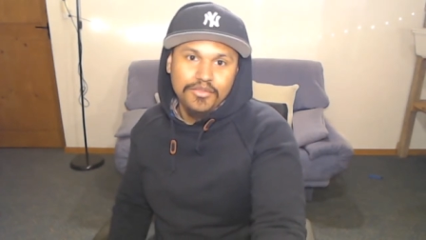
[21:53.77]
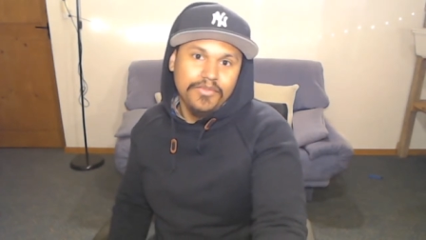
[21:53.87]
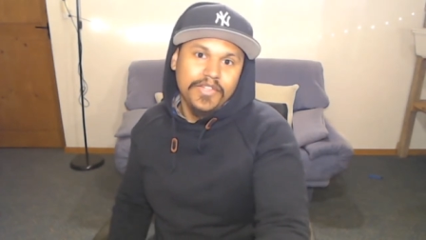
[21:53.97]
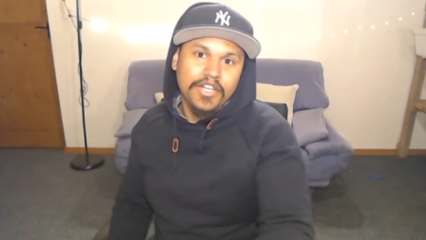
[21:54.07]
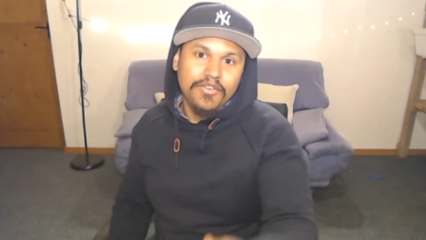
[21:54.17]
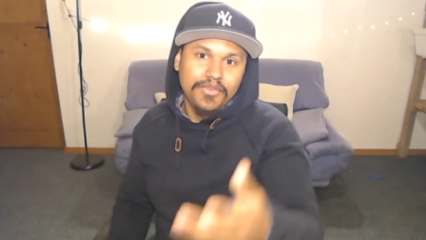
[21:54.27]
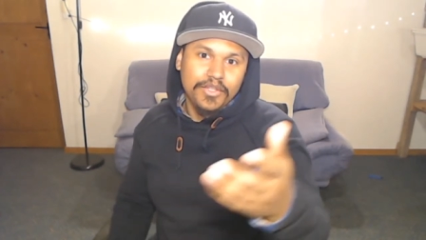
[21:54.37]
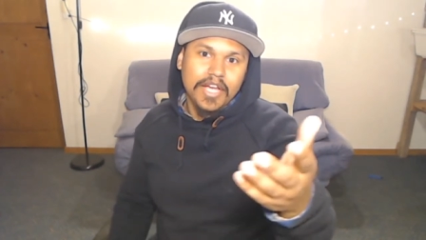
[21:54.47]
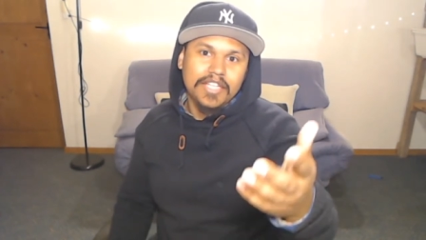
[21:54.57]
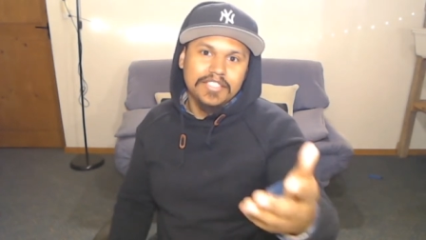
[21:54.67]
do a video for
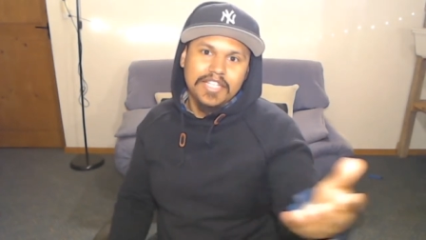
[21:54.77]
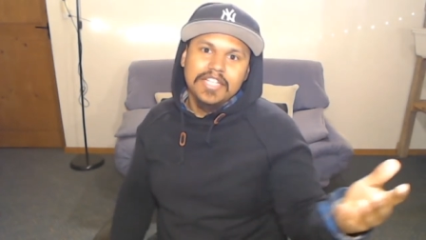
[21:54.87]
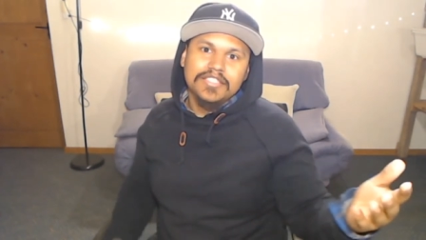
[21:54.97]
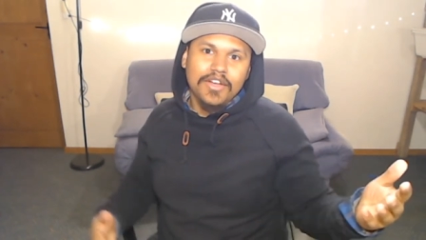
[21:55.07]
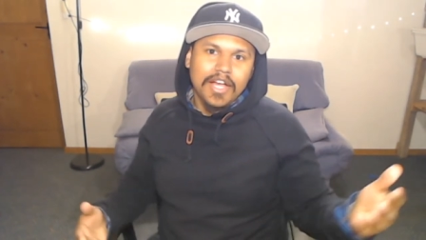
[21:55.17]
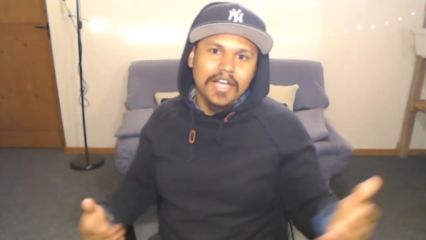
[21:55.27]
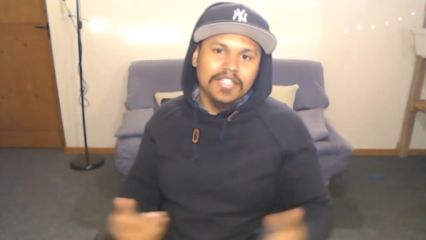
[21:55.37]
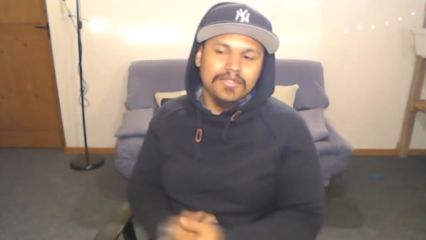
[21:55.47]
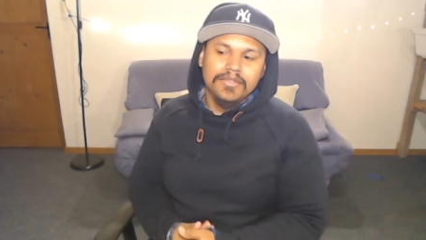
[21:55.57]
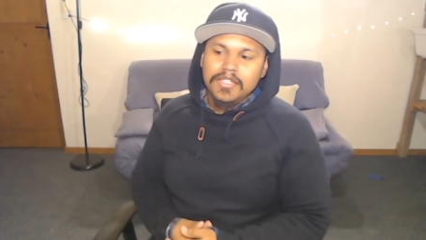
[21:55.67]
you guys. You guys know how
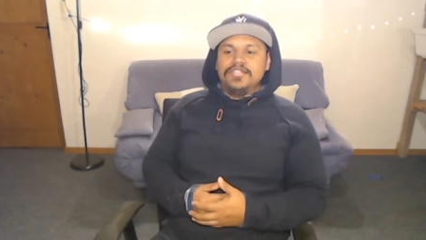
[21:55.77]
I do.